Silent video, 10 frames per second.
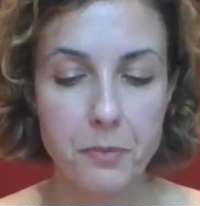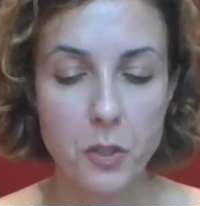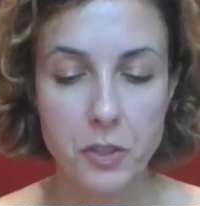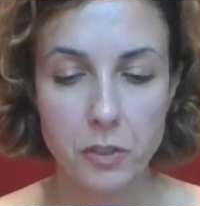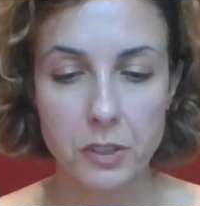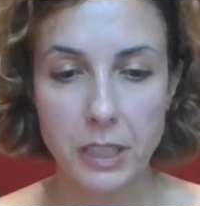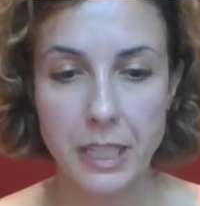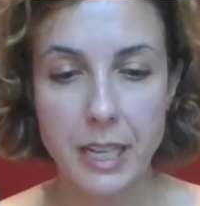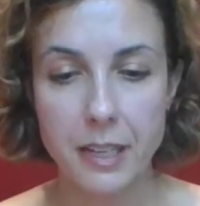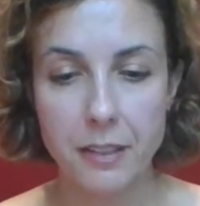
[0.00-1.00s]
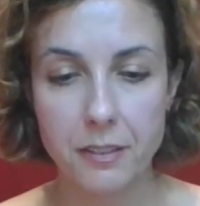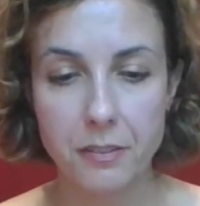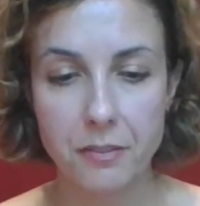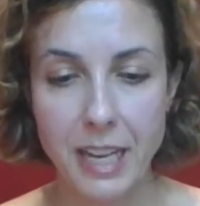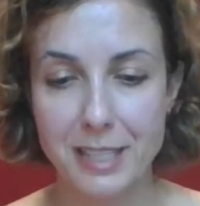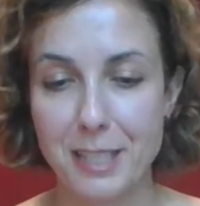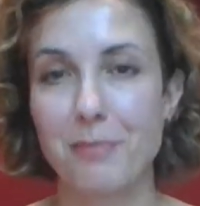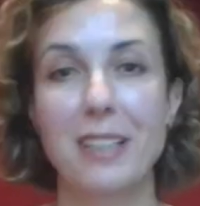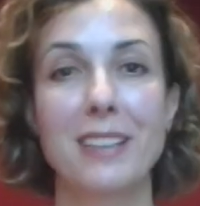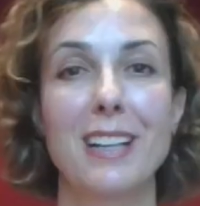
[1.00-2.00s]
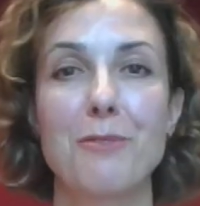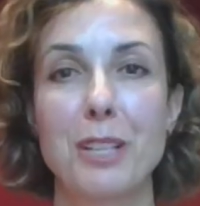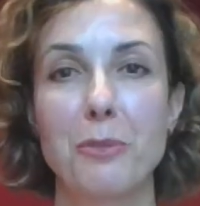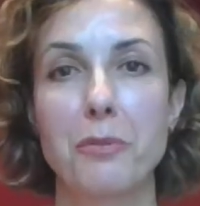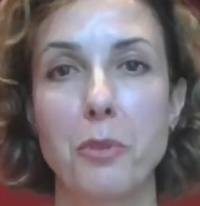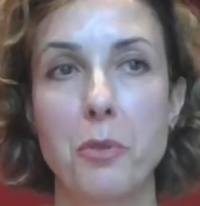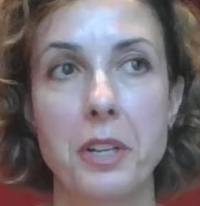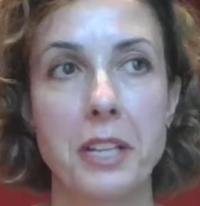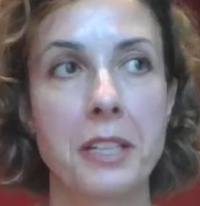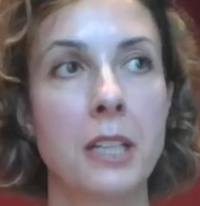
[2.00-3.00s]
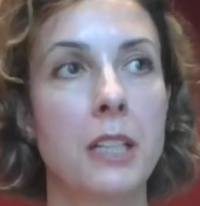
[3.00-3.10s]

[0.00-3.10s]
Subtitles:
Certainly, that's something that I want to avoid.